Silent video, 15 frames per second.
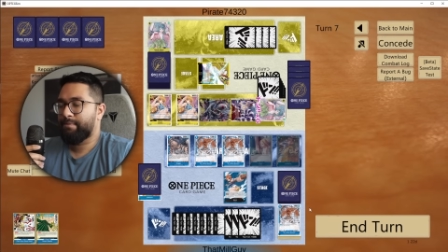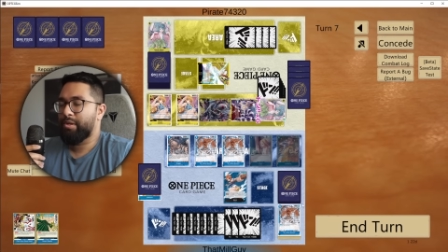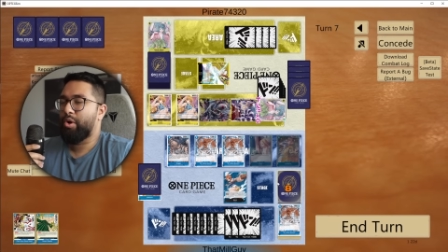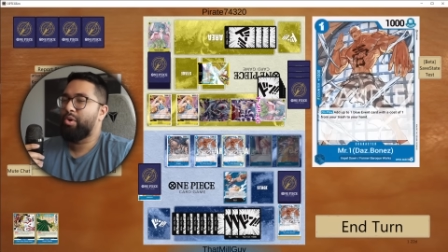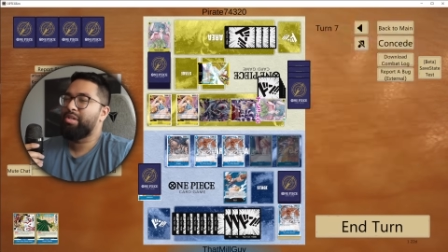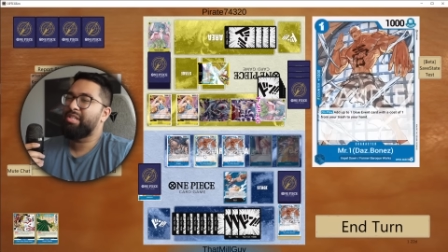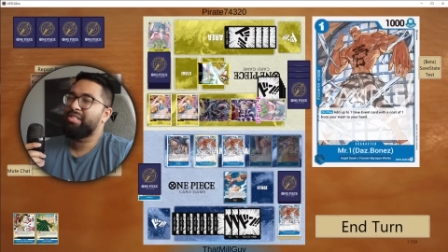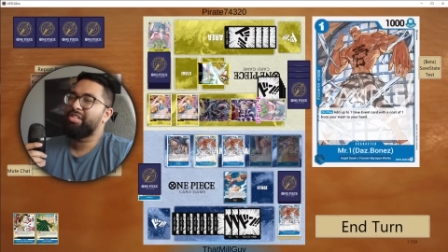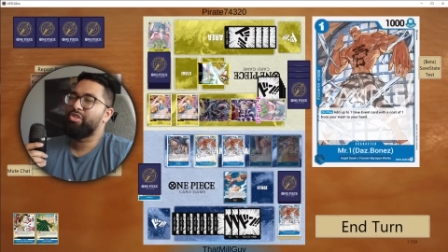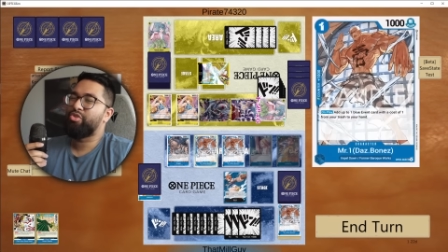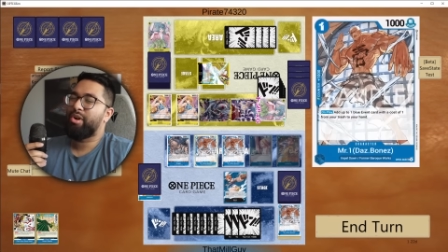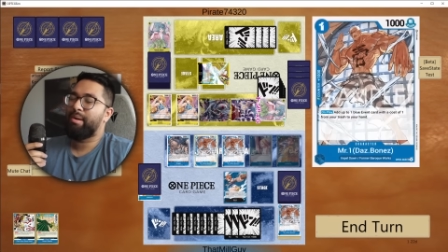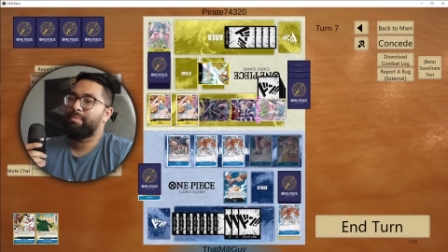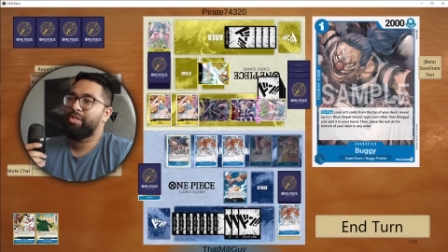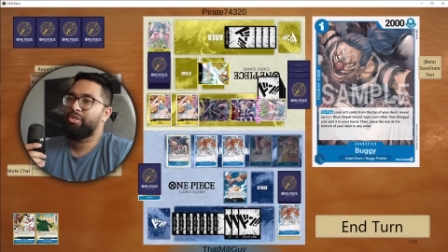Oh, it doesn't
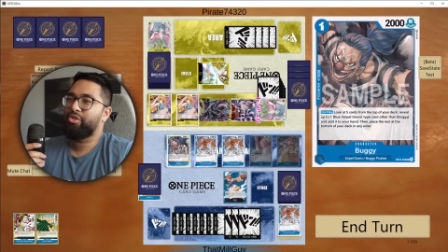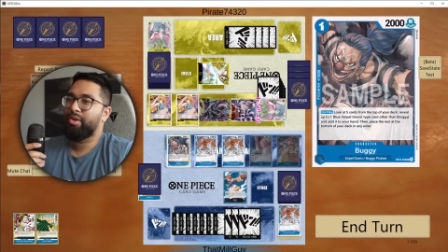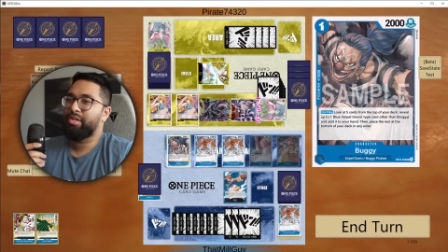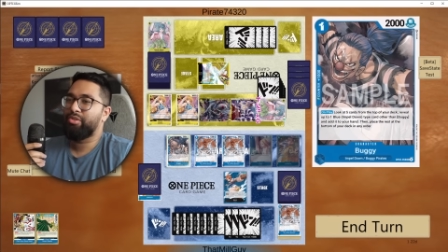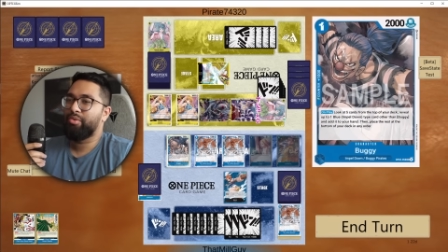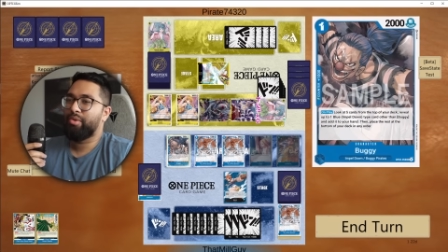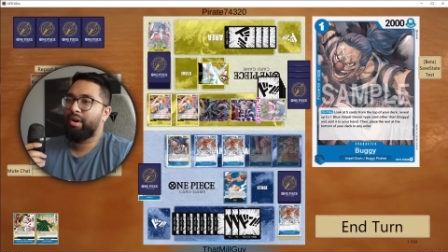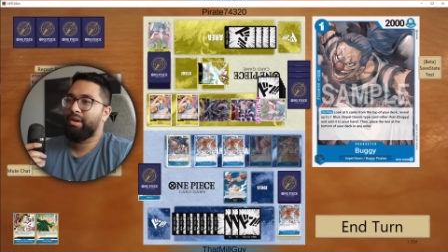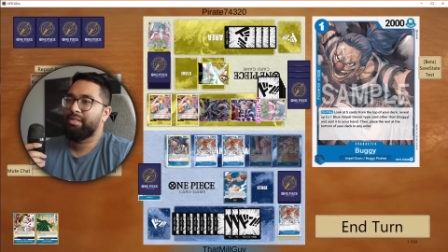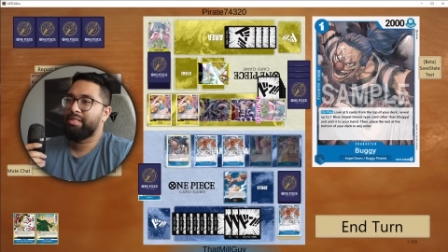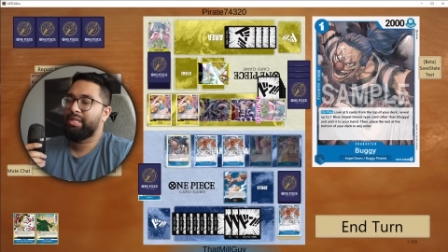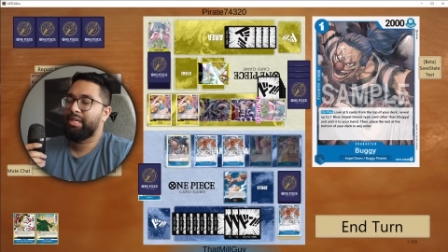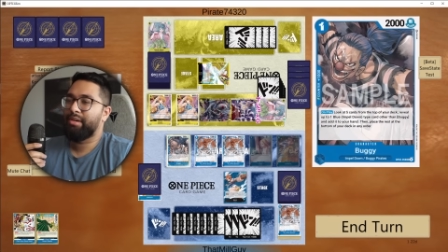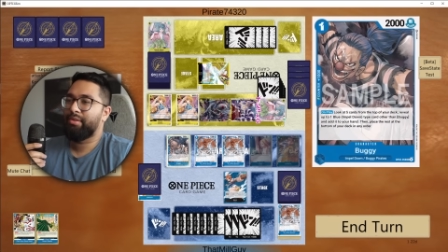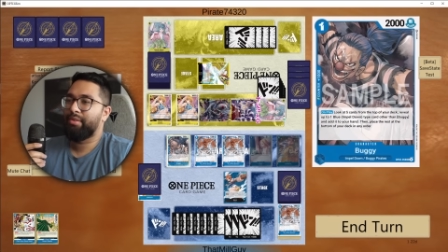draw me straight two cards
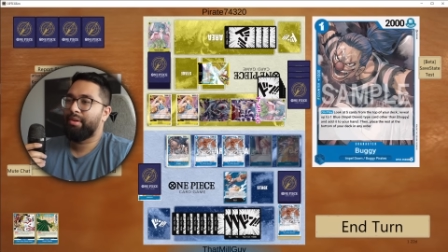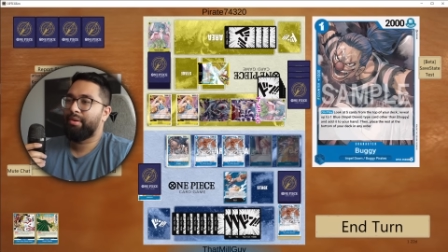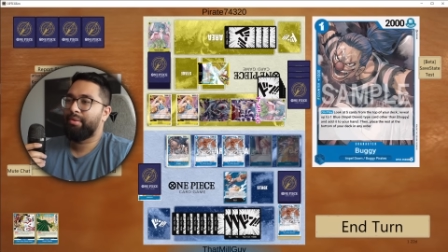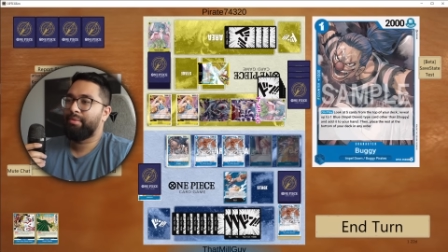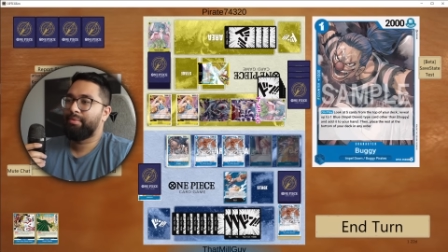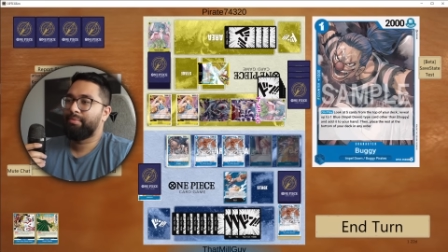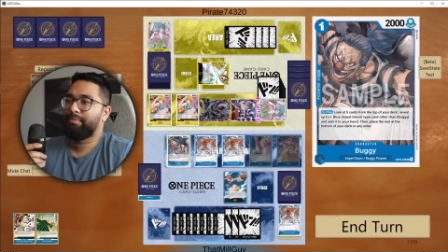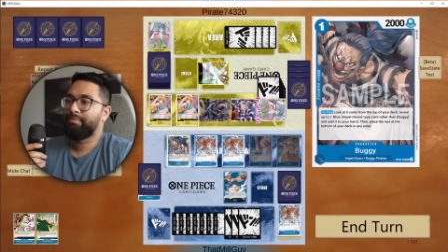here, though.